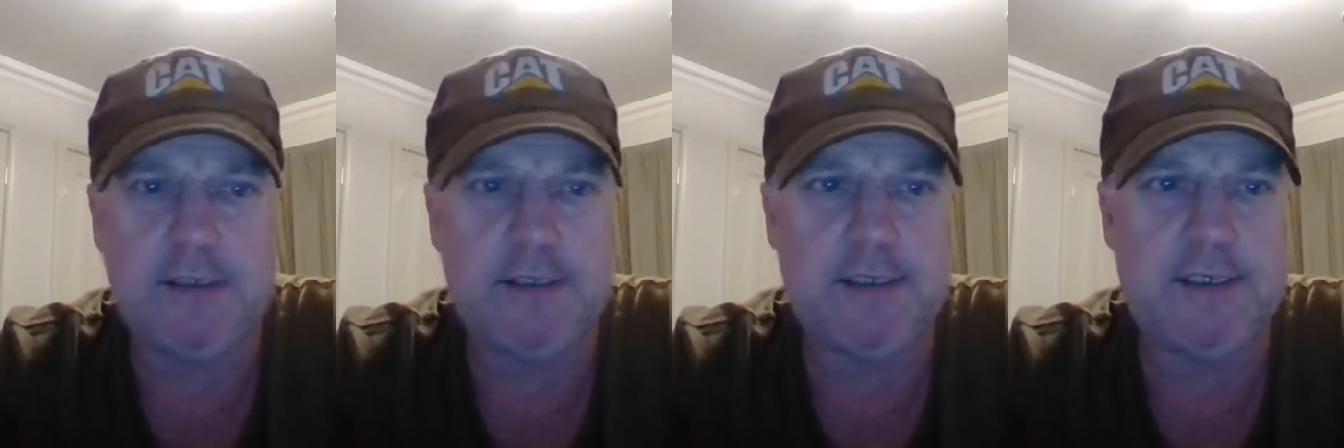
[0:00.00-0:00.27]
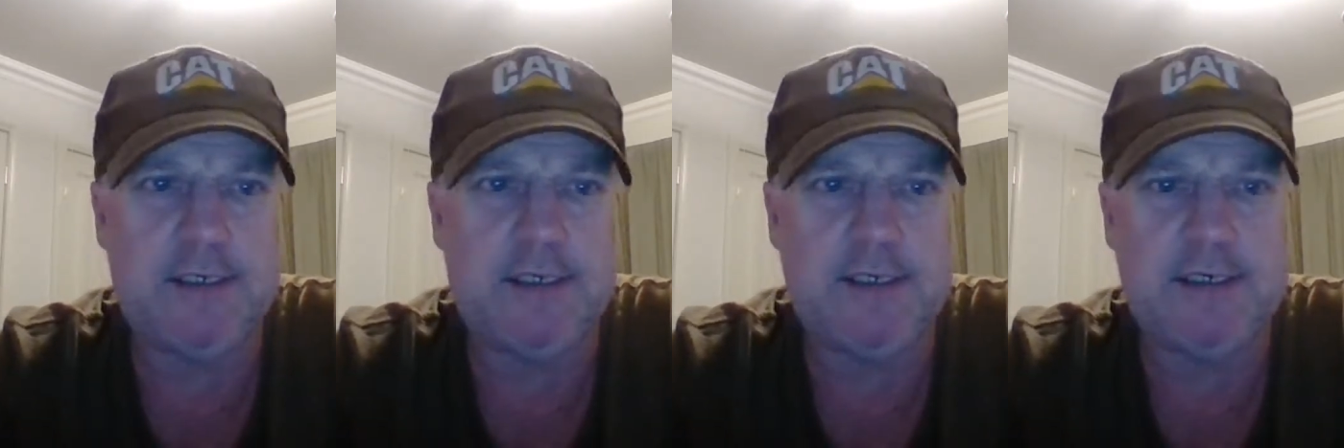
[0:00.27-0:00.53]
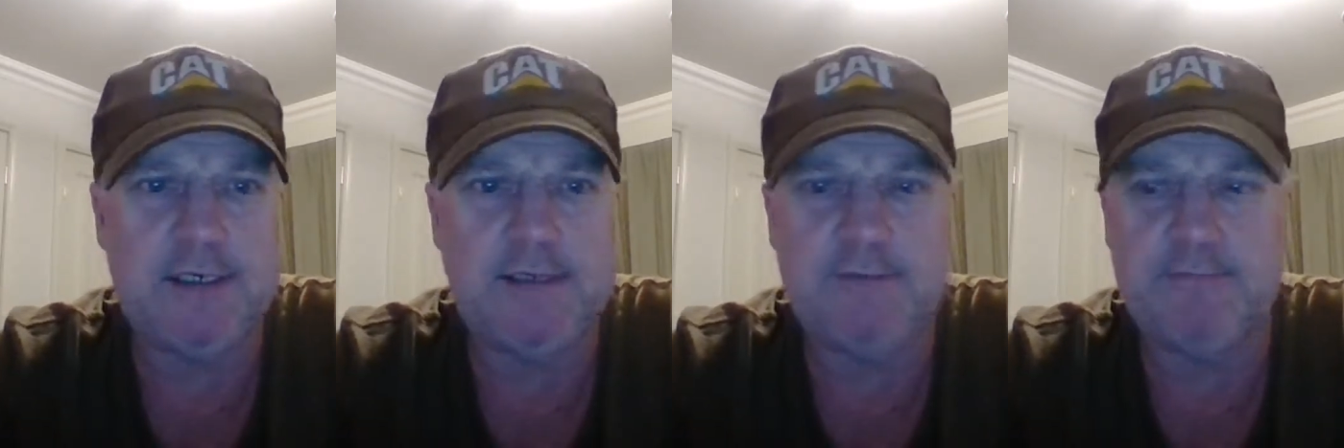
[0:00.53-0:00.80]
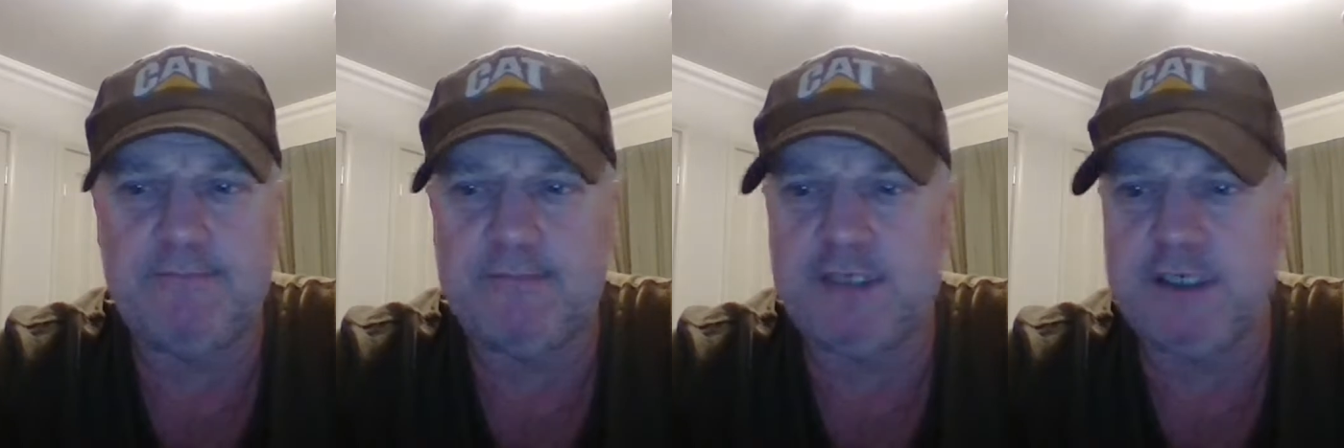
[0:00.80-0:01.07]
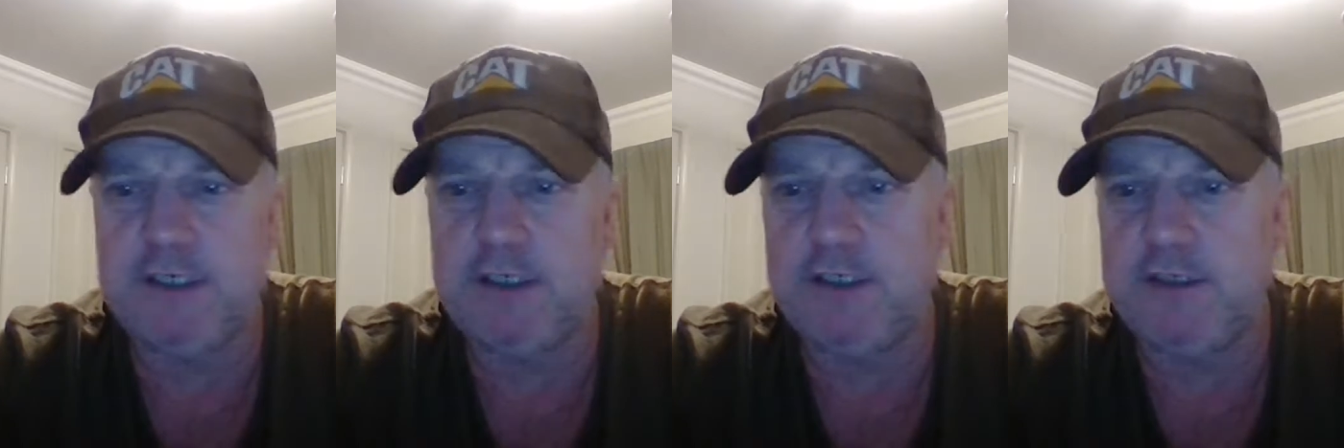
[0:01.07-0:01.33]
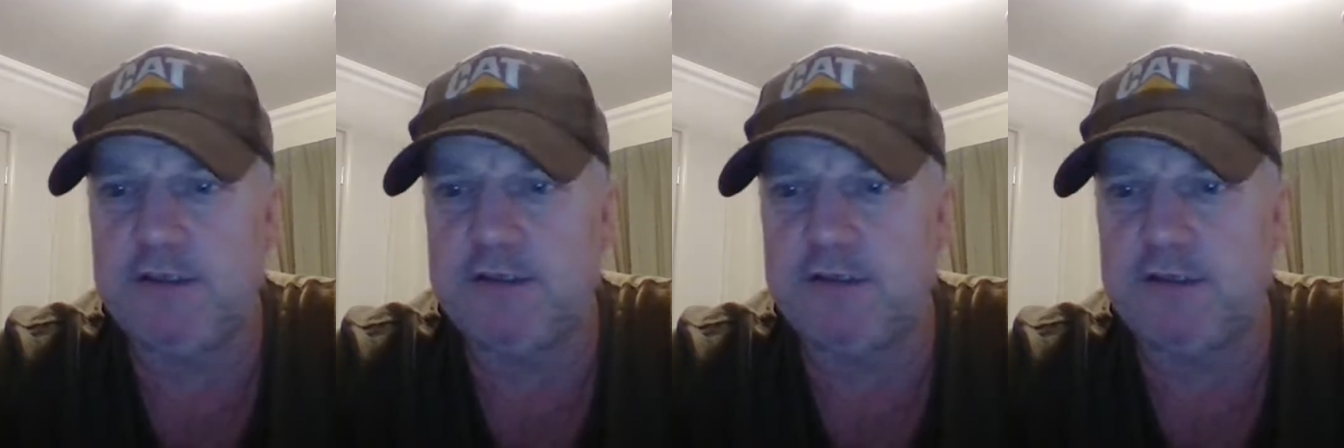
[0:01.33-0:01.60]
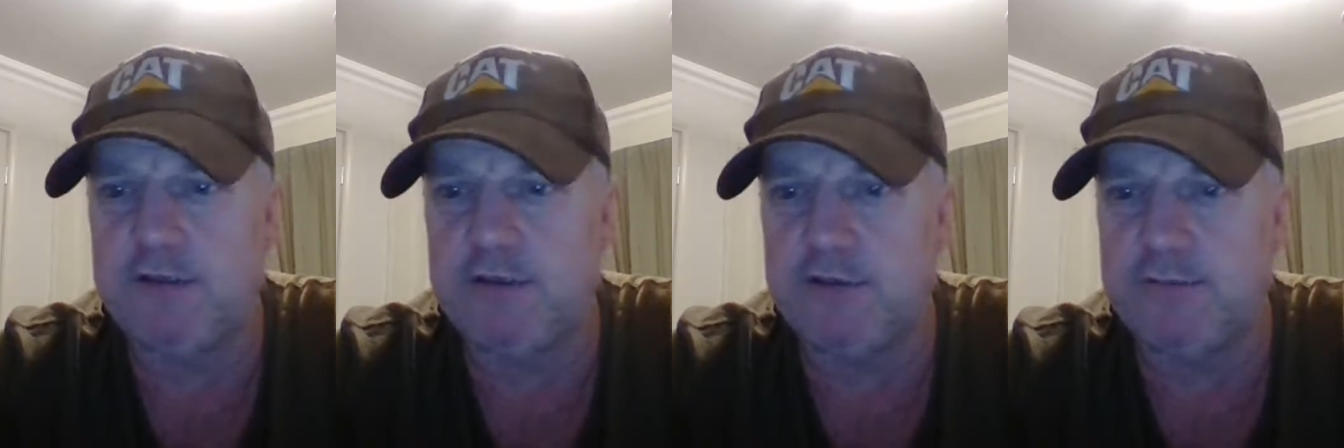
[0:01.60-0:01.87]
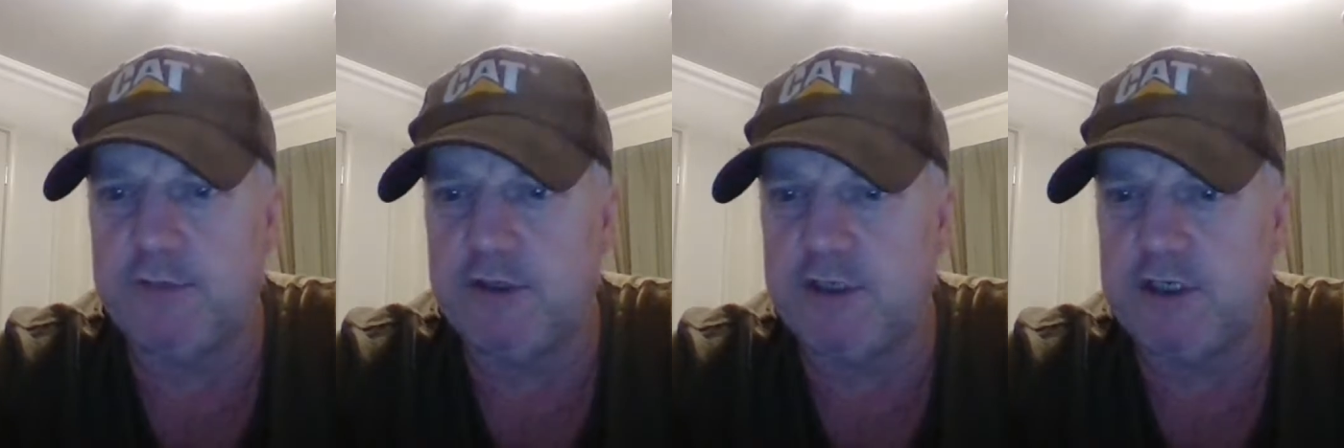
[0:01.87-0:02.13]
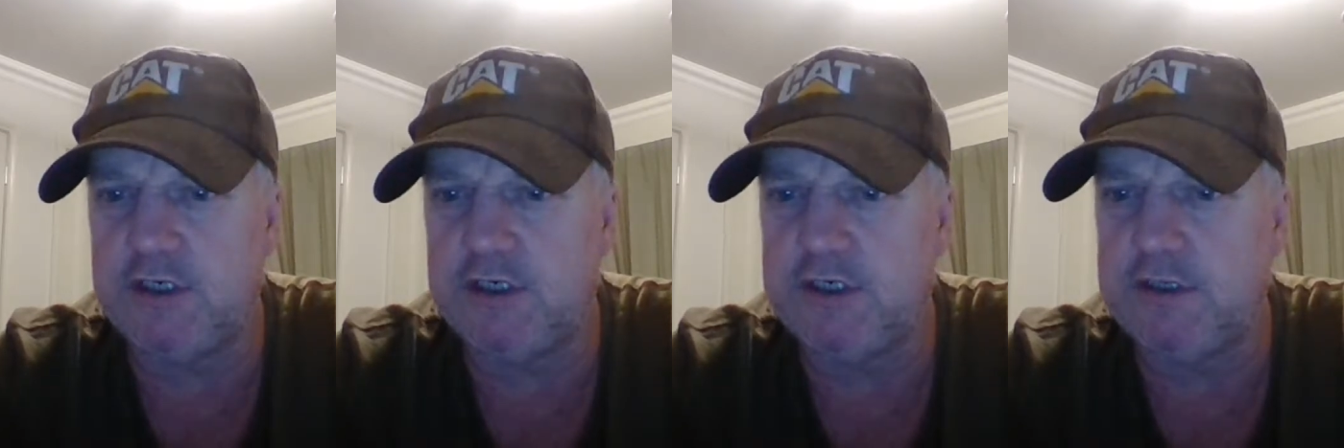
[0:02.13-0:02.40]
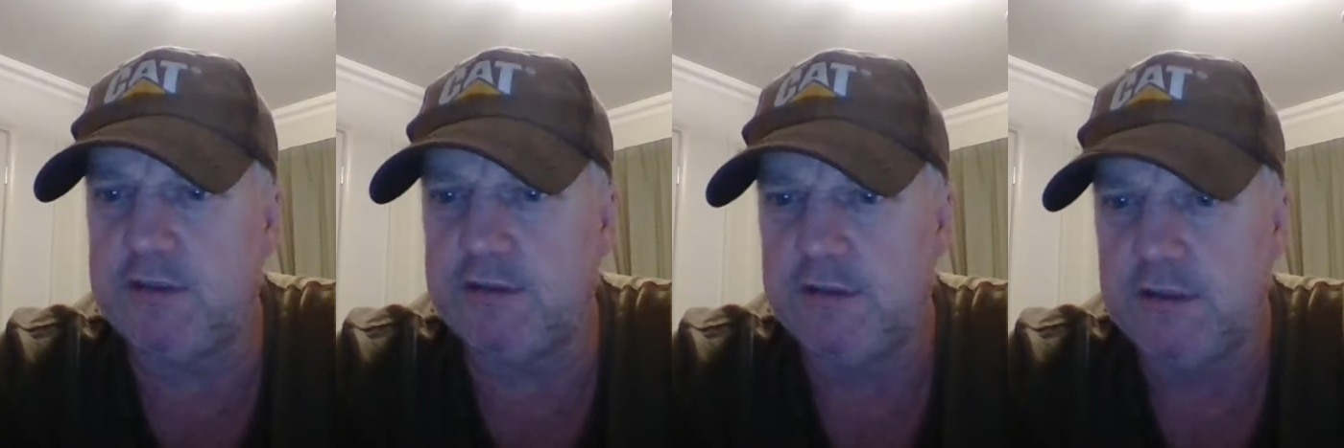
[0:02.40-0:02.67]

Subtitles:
So you've got them on your